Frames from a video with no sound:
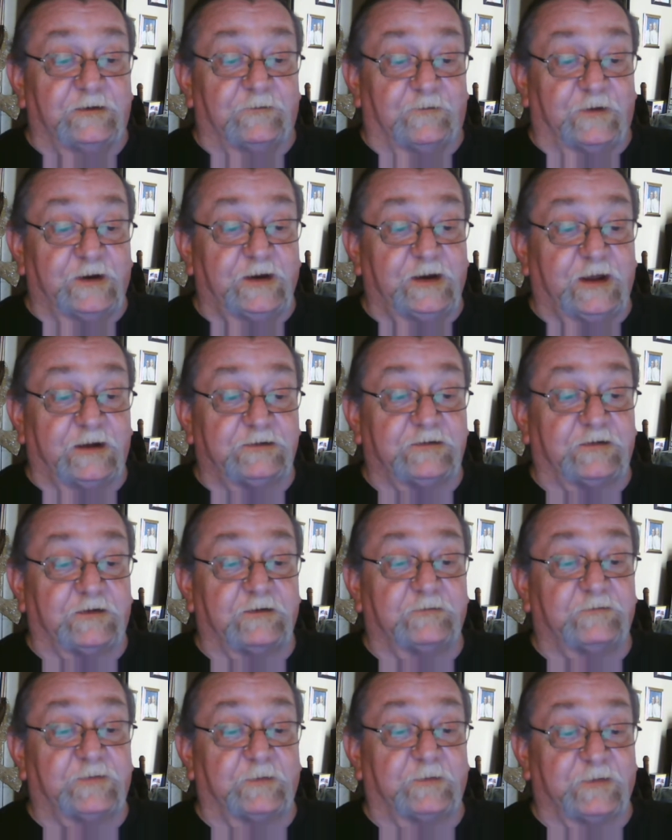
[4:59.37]

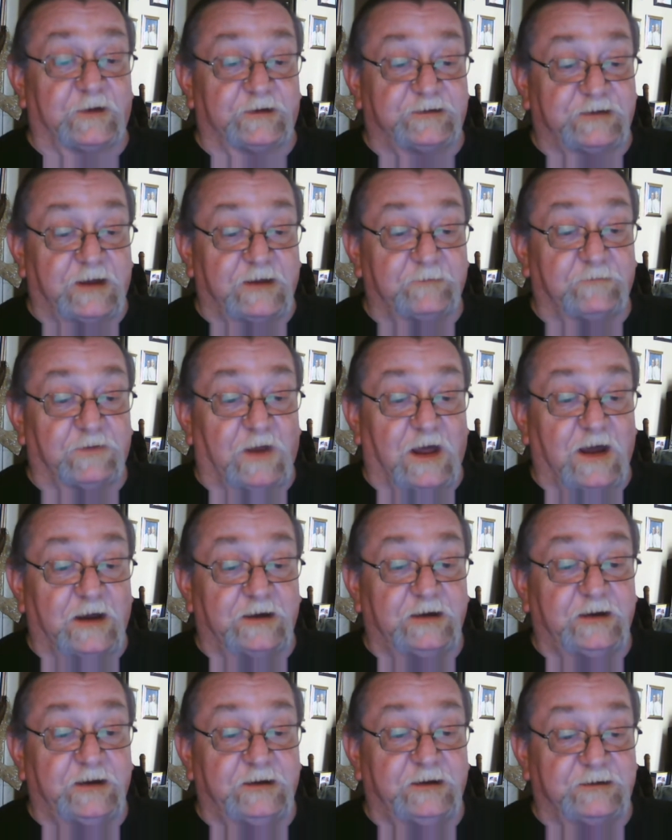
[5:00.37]
re-enter from the tape
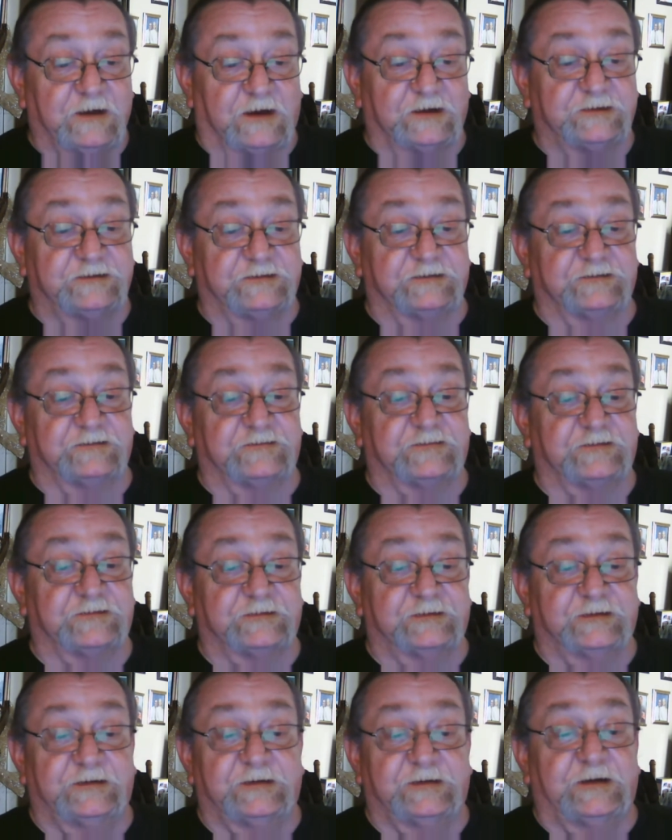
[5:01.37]
line he touches.
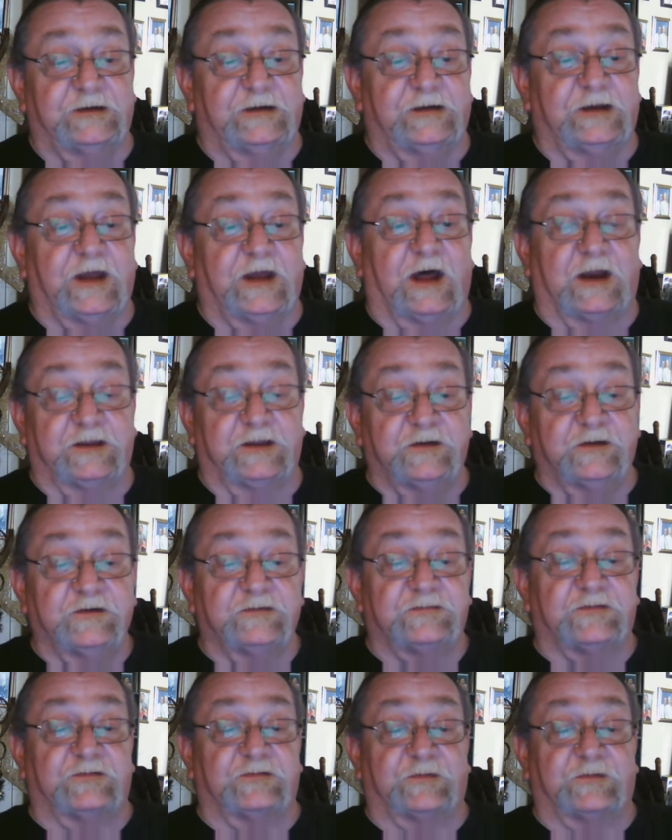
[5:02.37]
Now, to
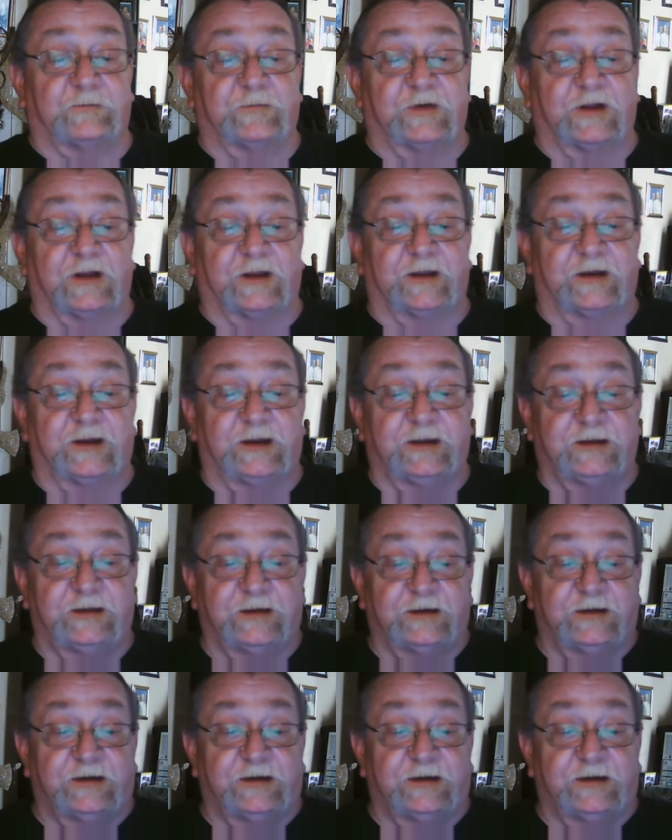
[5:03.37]
use this ability,